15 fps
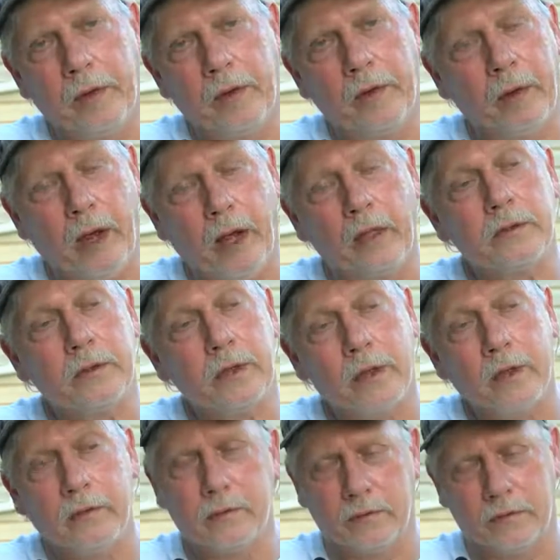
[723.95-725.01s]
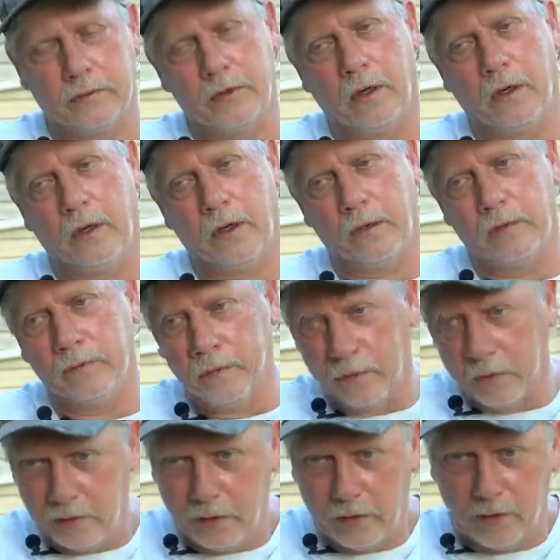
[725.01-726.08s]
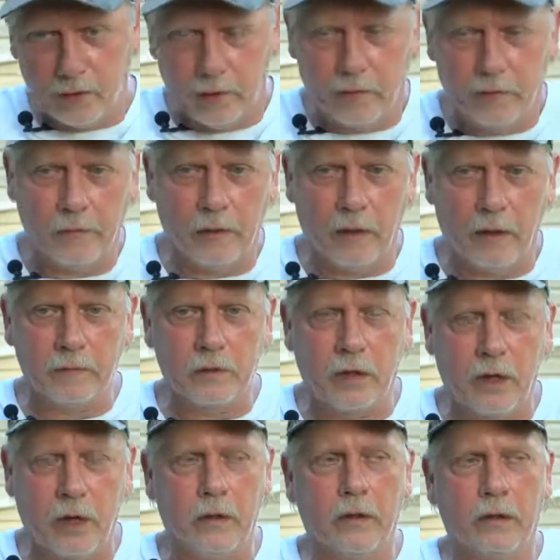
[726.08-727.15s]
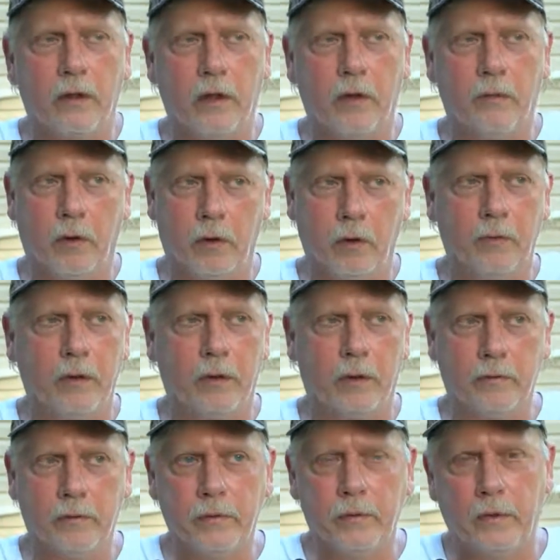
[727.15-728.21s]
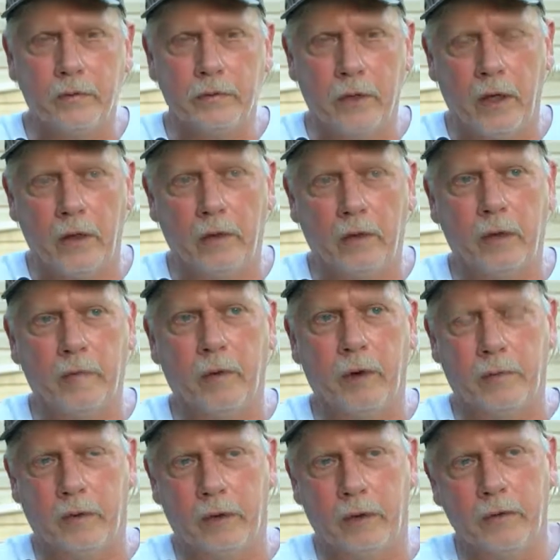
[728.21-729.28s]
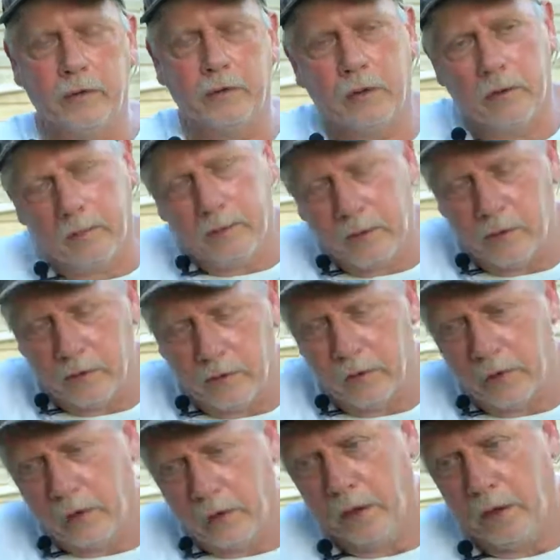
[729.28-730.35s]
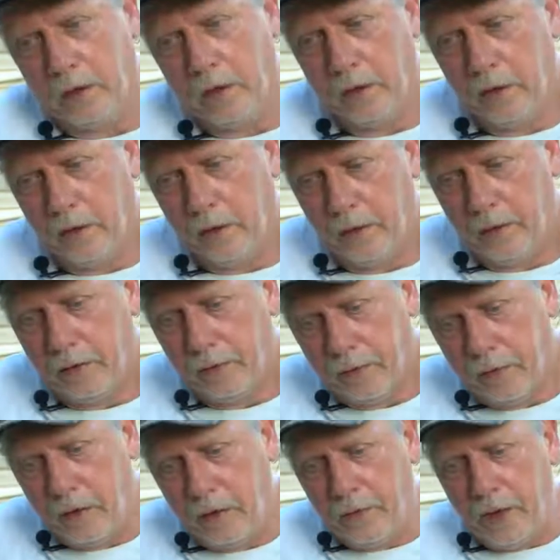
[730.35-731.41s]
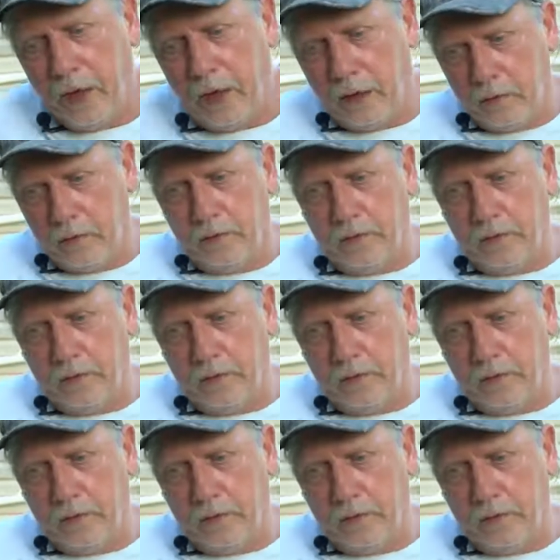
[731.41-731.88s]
in past tense. Sorry. But I'm trying to keep hope up. I'm trying to keep my prayers up and all that.